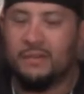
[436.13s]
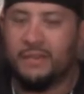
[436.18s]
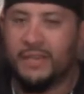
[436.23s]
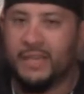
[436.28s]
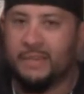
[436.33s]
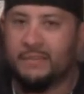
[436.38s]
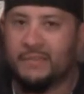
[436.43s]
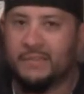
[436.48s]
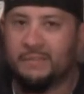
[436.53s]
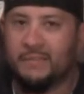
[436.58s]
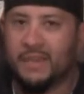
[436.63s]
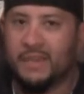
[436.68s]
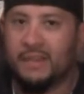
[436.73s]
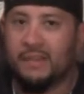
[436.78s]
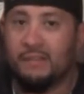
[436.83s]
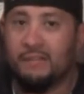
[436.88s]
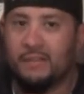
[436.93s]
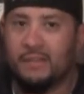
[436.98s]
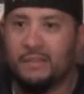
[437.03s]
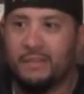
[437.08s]
games in my
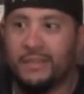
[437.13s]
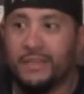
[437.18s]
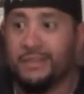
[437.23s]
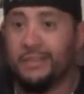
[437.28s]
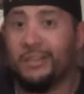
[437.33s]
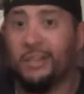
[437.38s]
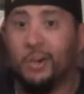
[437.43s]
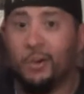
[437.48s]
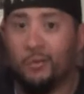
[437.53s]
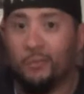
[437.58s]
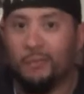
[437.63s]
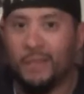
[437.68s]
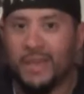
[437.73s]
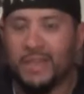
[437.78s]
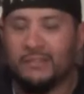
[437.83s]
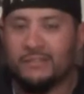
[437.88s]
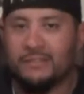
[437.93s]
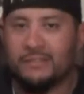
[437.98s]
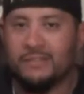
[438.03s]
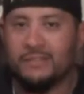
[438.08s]
area, let alone
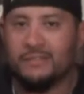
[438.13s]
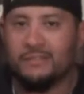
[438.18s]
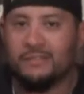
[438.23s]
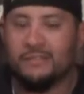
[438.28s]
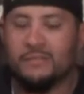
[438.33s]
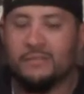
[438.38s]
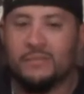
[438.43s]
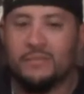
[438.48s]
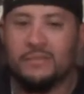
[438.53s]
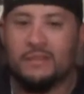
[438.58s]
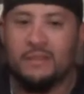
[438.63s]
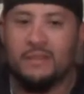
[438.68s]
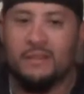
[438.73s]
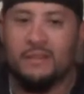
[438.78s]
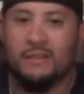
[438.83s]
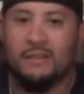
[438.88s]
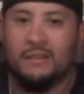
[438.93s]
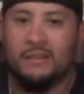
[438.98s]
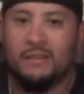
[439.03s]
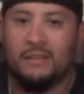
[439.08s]
Master Systems.
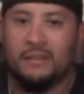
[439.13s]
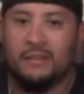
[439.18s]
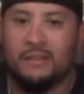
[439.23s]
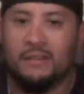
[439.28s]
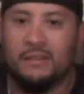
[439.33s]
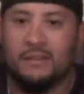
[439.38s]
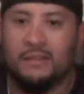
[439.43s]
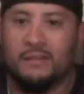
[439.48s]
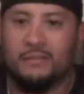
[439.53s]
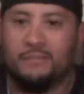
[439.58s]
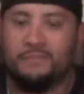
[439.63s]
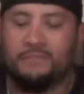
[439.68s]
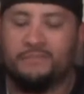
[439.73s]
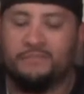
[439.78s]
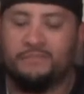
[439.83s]
But